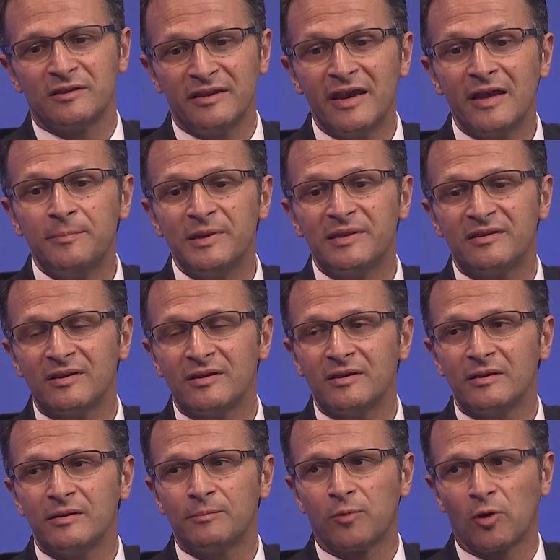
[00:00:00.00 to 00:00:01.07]

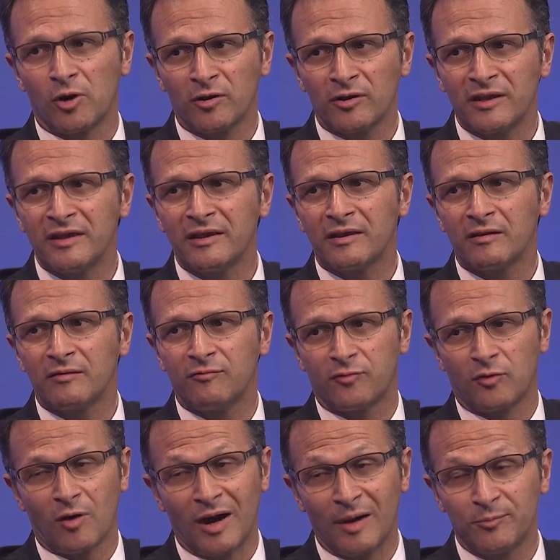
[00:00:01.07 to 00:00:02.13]
DAPT prolonging
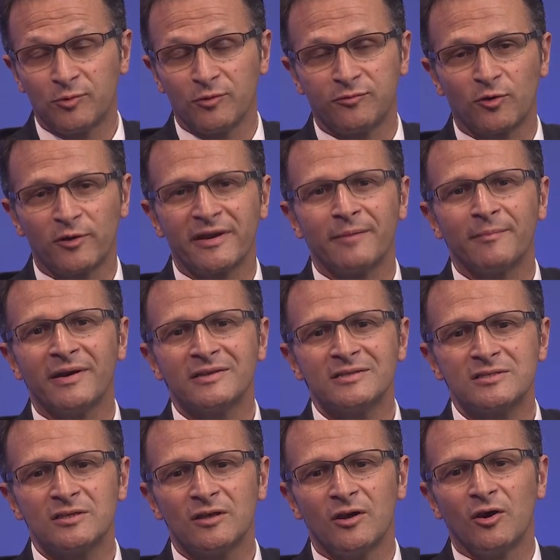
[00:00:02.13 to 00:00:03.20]
for up to 48
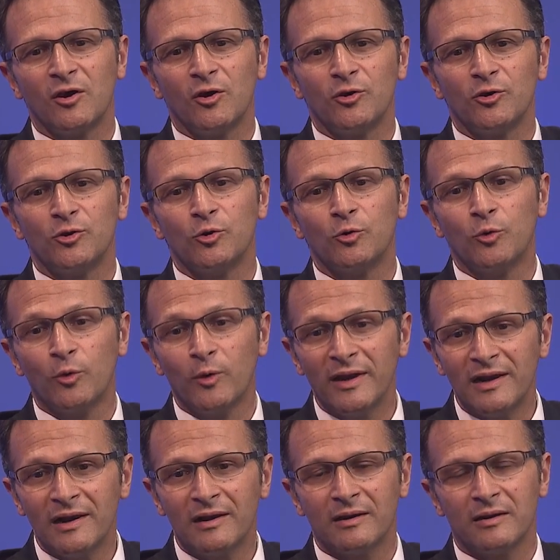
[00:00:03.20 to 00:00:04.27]
months, you
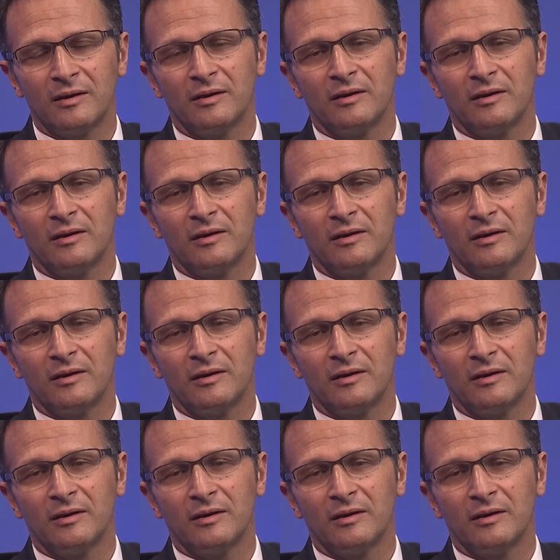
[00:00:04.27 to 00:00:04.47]
will